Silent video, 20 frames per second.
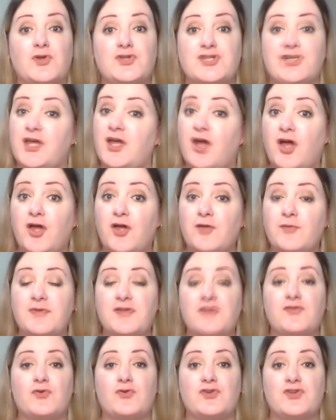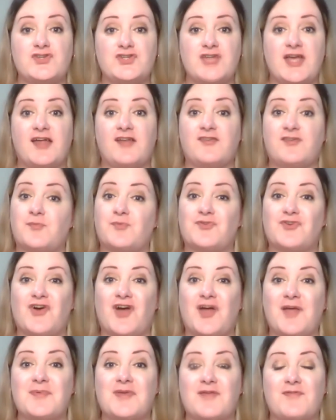watching at home. Be sure to share,
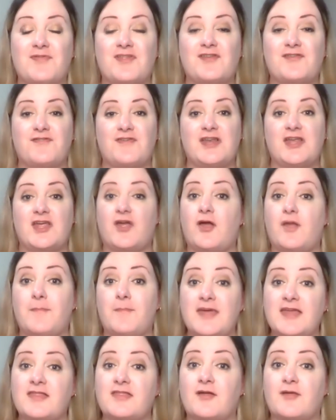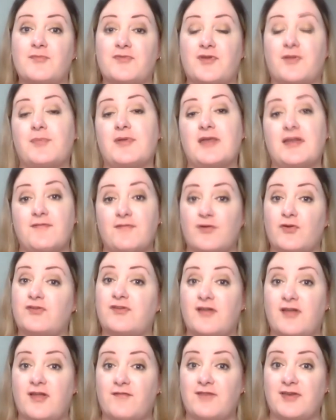subscribe, give this video a big thumbs up, and leave lots
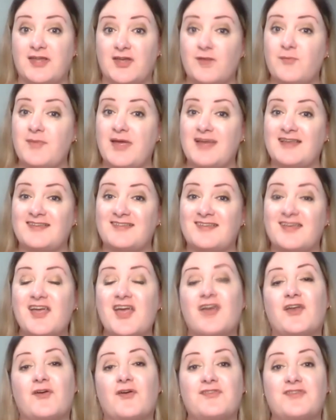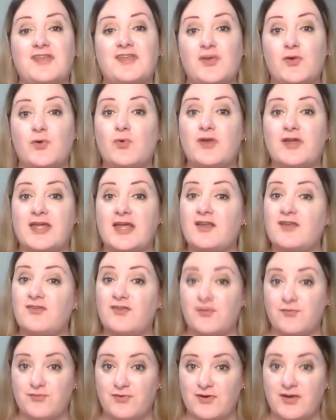of lovely comments. We'll see you all again
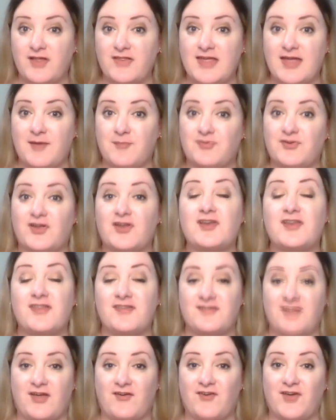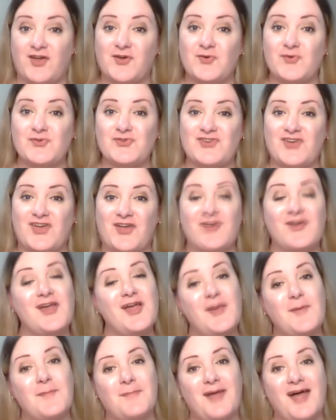soon for another episode of the Sarah O'Connell Show.
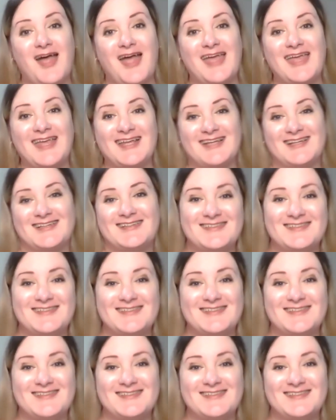Bye.